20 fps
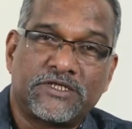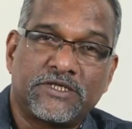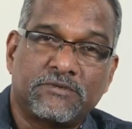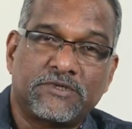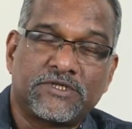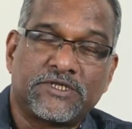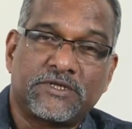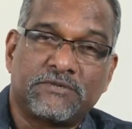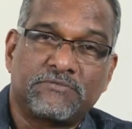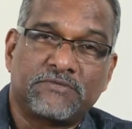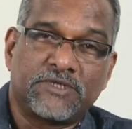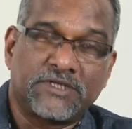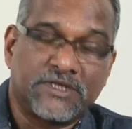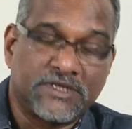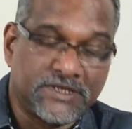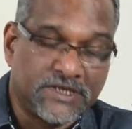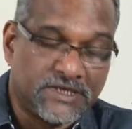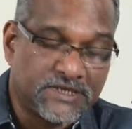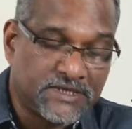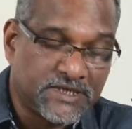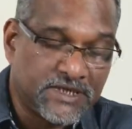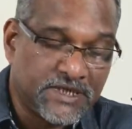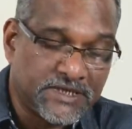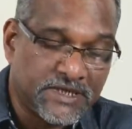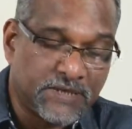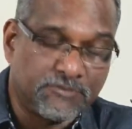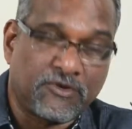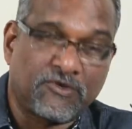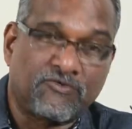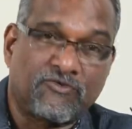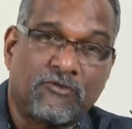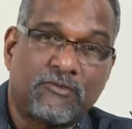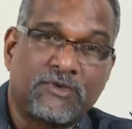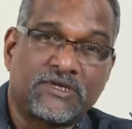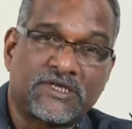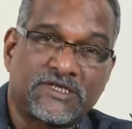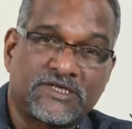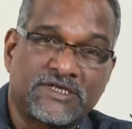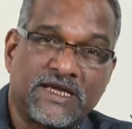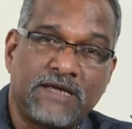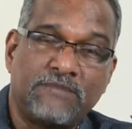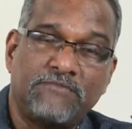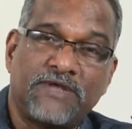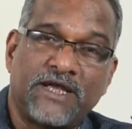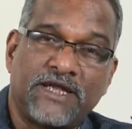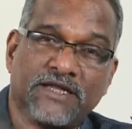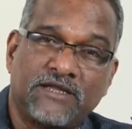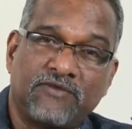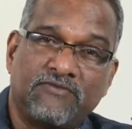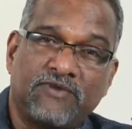There was the theater performance the same day in the